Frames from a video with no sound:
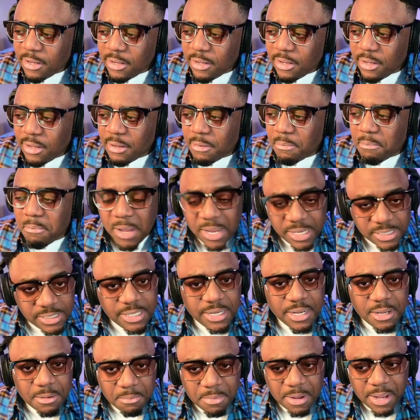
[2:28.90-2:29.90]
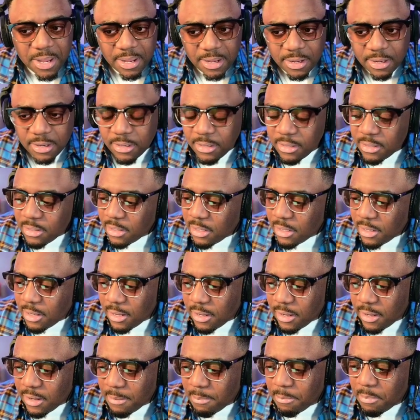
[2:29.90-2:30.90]
Macy can bang.
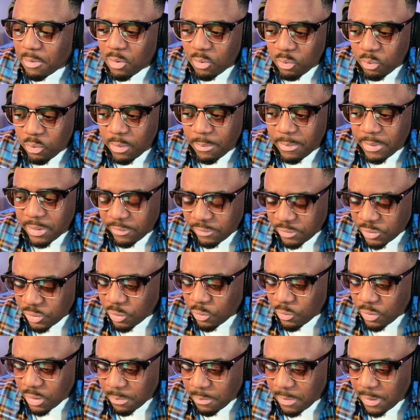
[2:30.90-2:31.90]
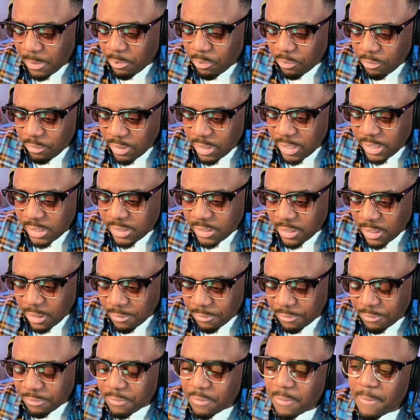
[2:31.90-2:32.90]
Both women have shown to be pretty
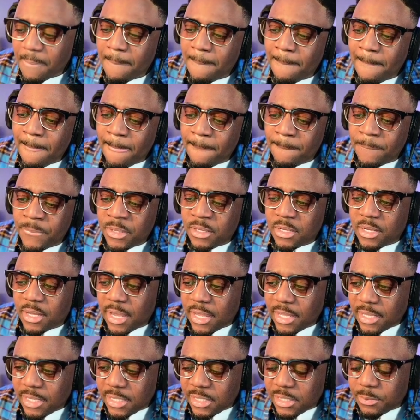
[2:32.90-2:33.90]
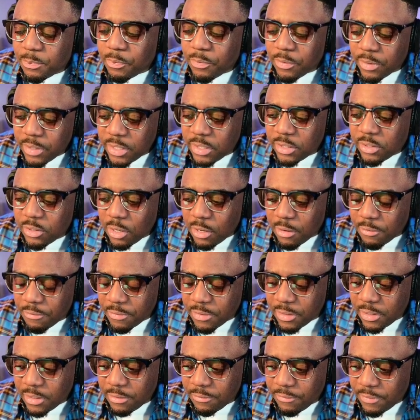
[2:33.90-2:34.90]
tough. Caitlin is pretty tall for
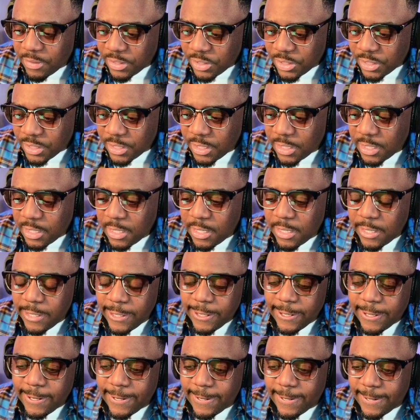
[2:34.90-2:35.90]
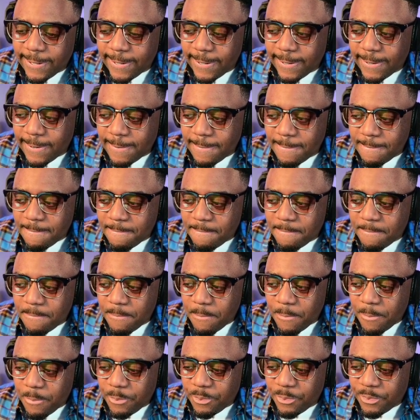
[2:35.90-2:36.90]
the division.
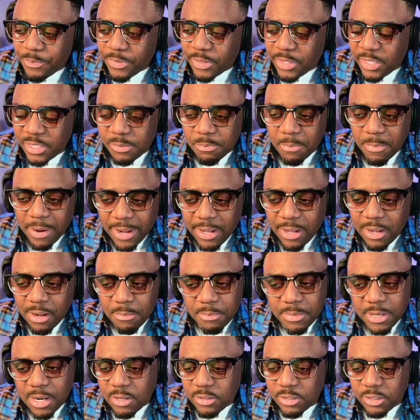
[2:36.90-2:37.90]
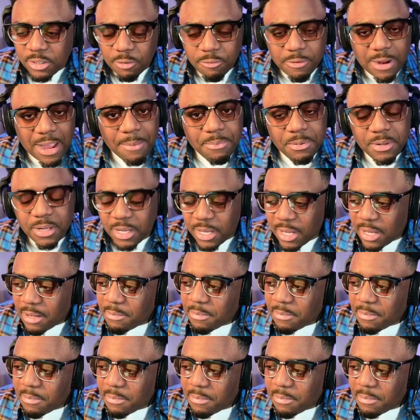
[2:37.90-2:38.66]
This might come down to the grappling game.